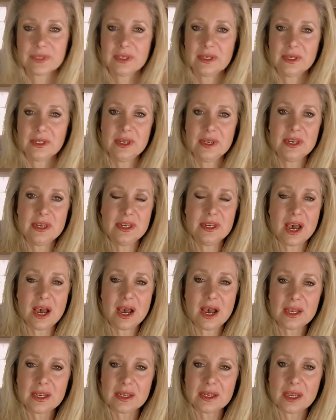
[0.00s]

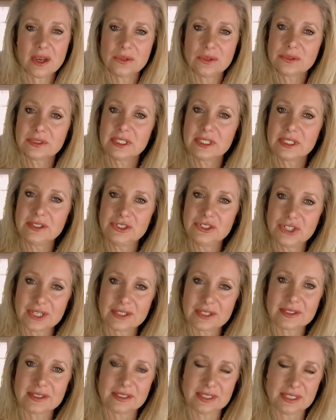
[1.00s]
not only
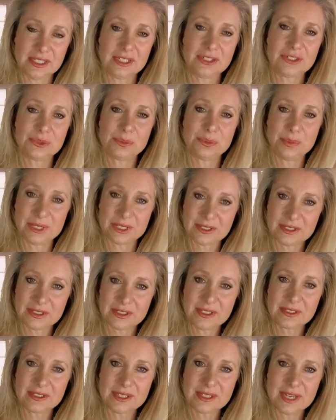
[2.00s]
just teach
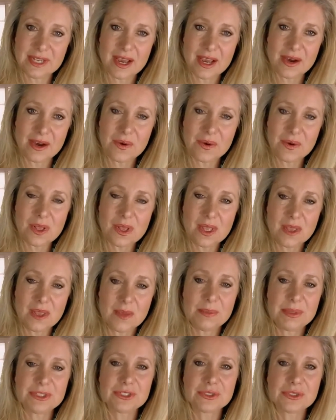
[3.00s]
business now
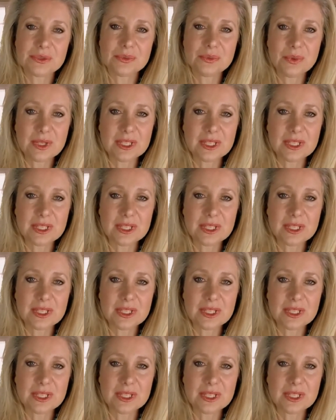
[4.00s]
but to uh-huh